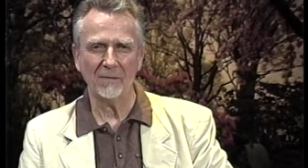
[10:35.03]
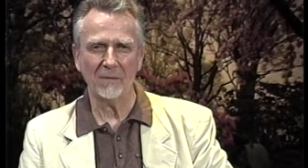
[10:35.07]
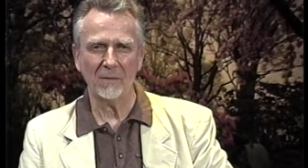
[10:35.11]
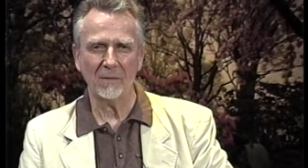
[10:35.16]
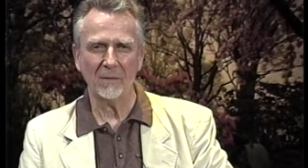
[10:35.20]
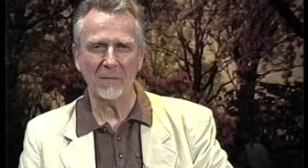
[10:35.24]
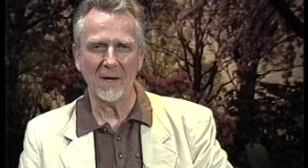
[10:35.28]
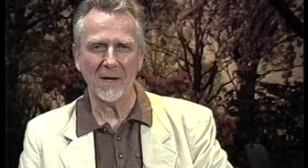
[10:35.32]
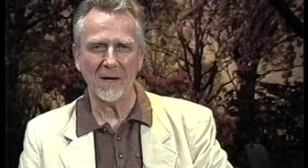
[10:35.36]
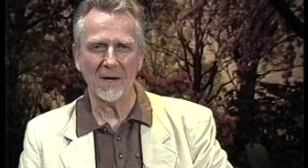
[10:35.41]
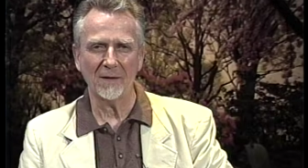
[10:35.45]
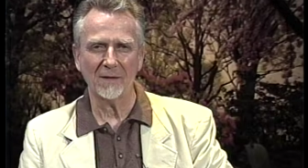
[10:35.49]

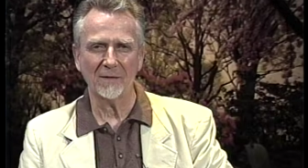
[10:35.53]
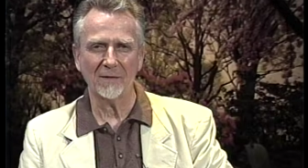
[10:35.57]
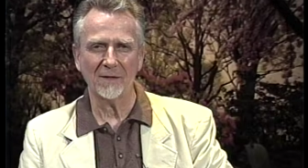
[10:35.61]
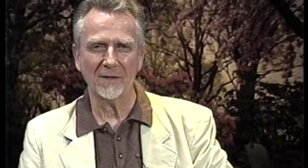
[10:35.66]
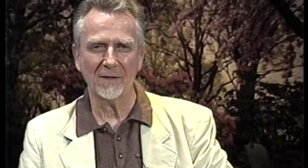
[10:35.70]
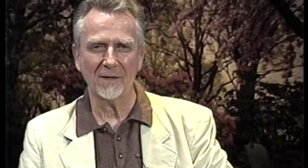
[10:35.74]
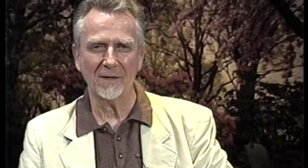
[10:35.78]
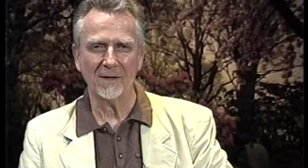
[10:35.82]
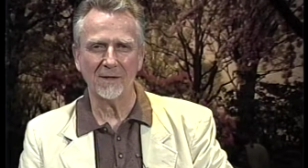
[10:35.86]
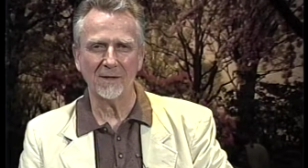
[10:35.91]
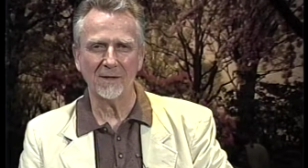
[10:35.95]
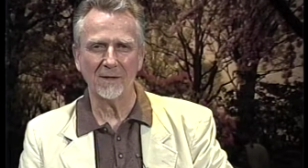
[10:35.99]
about
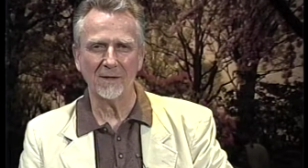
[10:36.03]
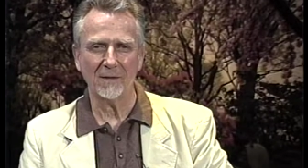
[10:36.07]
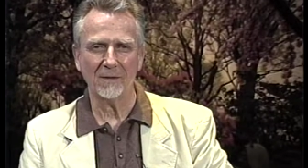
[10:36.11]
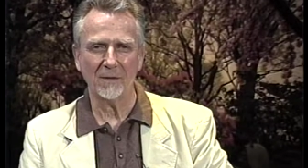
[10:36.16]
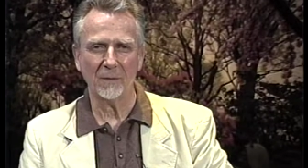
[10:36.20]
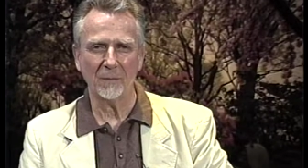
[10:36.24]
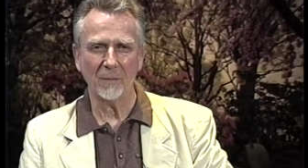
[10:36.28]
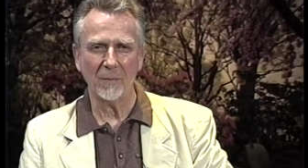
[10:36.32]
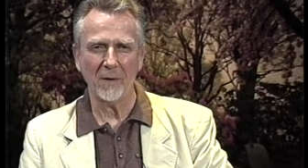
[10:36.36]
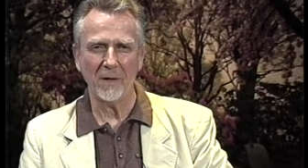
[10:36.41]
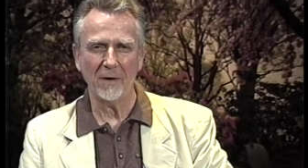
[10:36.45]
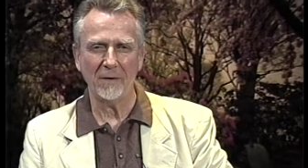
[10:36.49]
the
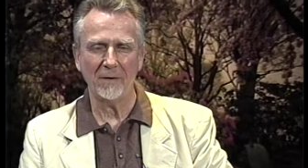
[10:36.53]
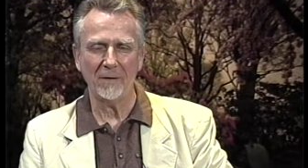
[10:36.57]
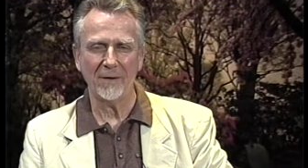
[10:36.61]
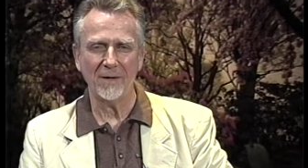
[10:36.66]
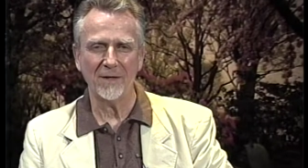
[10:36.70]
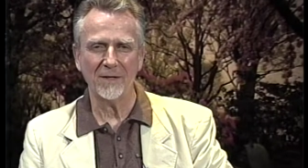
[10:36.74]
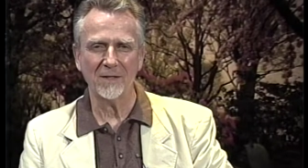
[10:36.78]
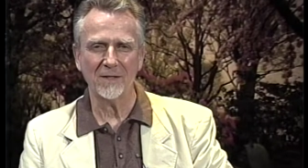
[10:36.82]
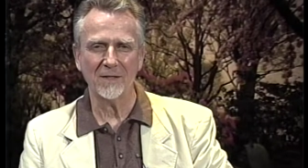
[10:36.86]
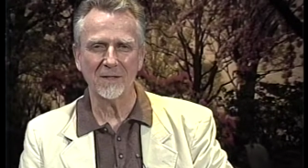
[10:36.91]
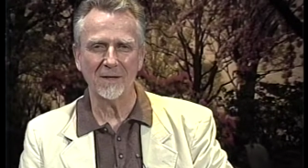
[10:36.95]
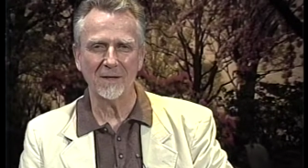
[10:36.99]

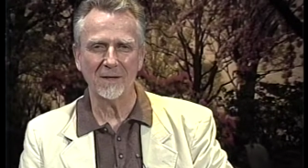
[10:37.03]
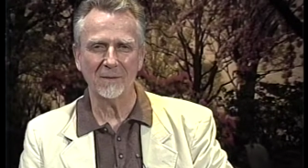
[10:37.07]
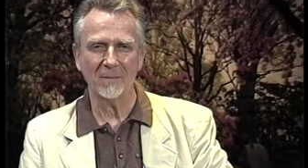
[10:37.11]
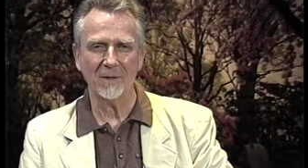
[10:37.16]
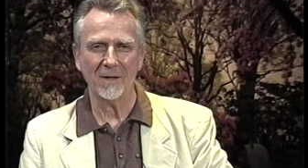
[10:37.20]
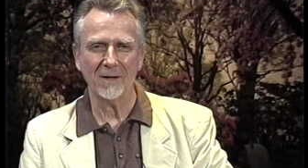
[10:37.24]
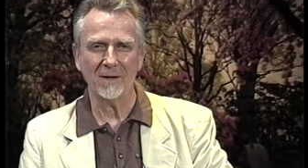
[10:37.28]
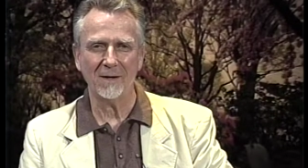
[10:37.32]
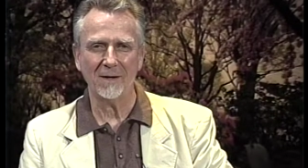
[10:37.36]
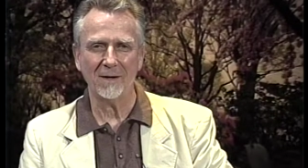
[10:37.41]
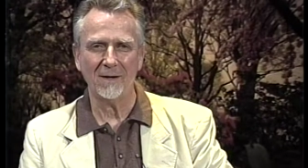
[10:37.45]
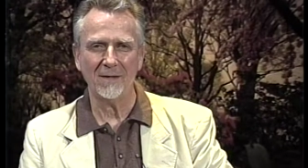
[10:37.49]
parents
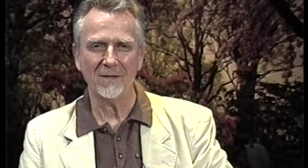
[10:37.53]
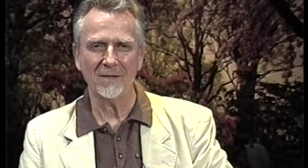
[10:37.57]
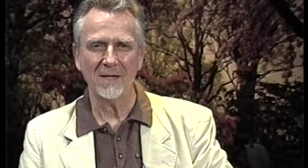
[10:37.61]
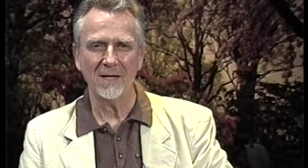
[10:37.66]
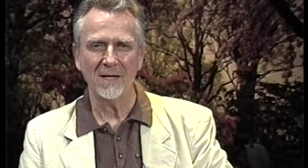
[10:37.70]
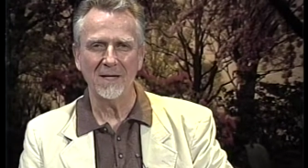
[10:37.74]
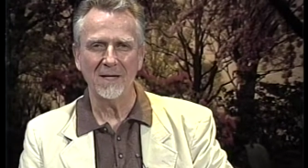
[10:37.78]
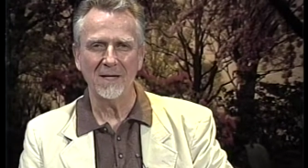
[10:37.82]
because